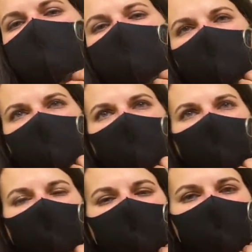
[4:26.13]
proud of
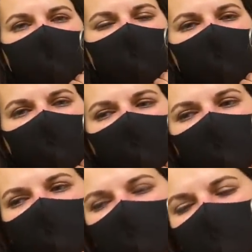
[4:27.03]
you.
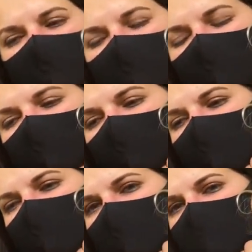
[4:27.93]
How you doing,
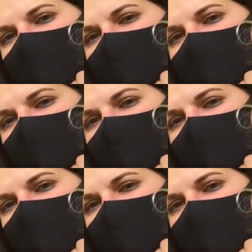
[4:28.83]
Mama?